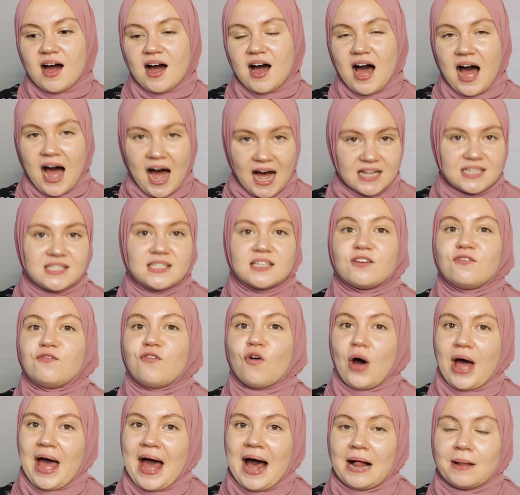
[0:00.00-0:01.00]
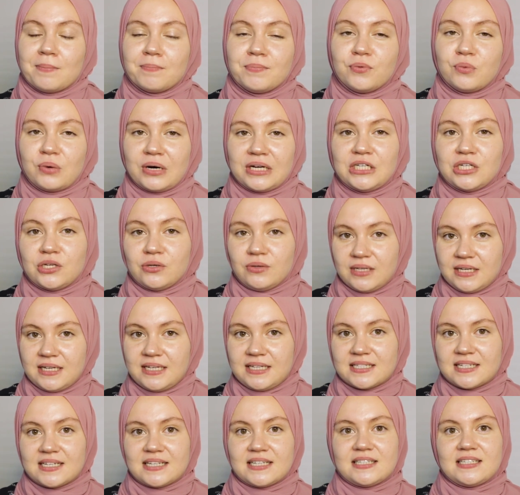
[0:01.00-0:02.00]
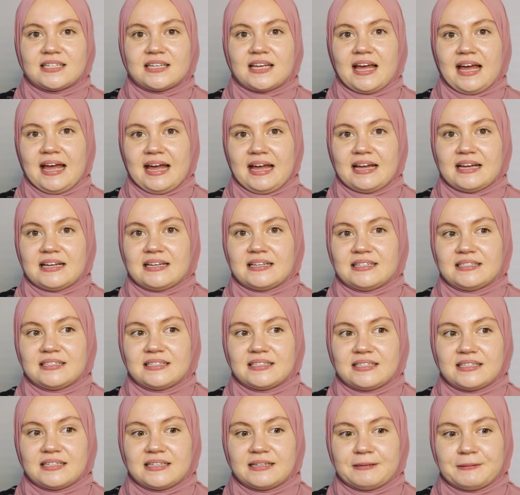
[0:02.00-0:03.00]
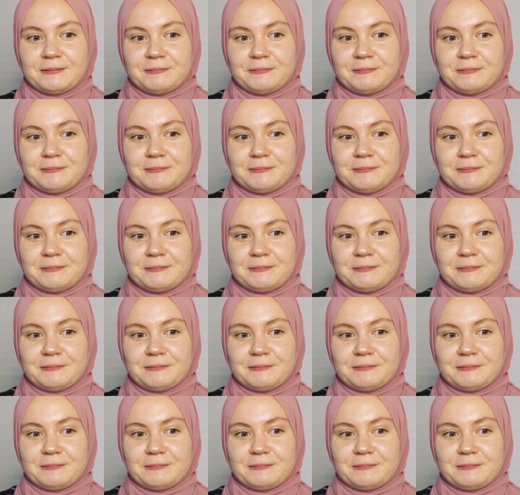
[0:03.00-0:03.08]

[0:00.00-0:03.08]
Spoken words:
ask for help when you need it, and